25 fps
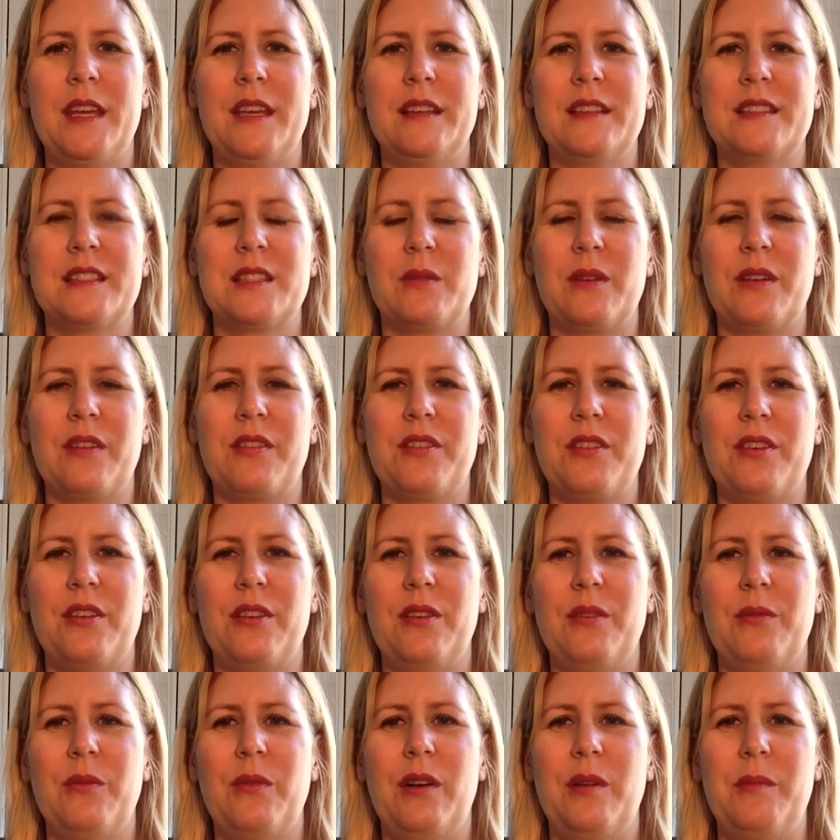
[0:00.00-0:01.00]
So I
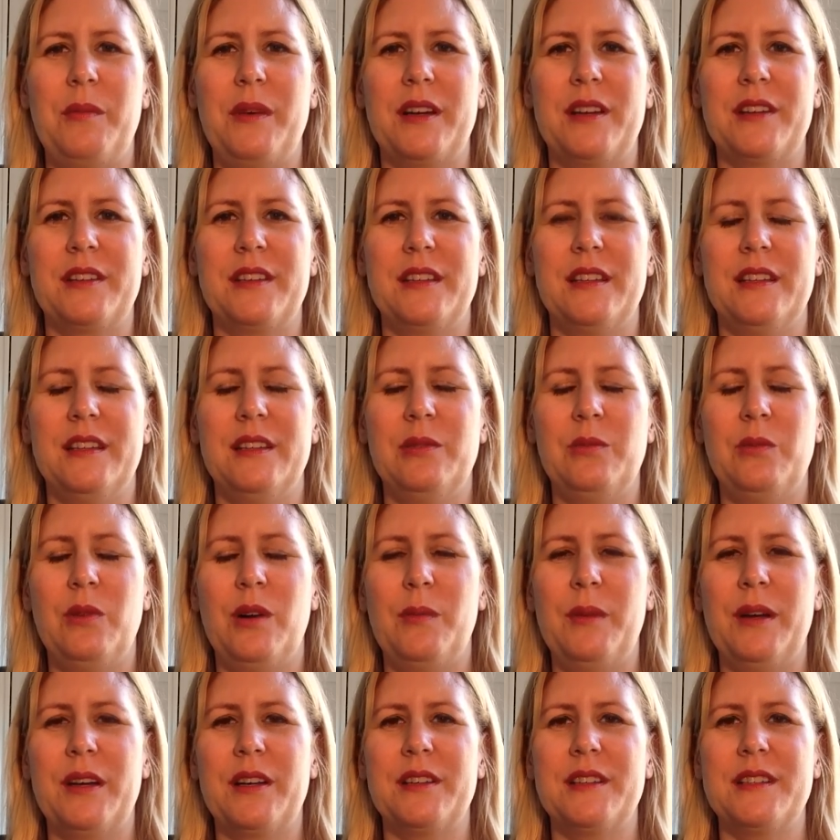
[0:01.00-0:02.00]
thought, what am I going
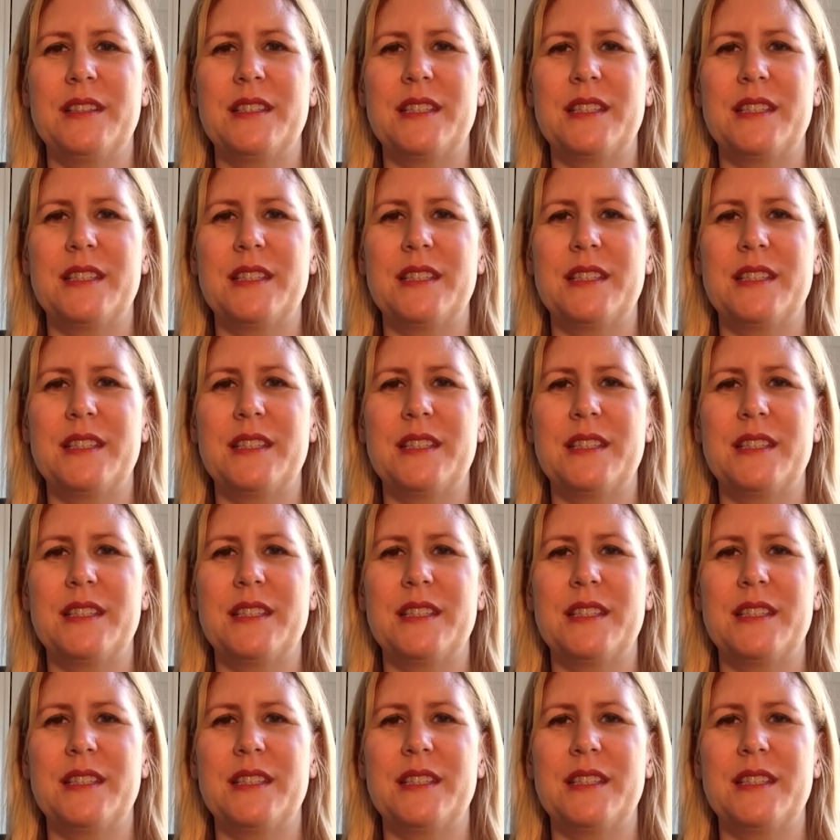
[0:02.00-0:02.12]
to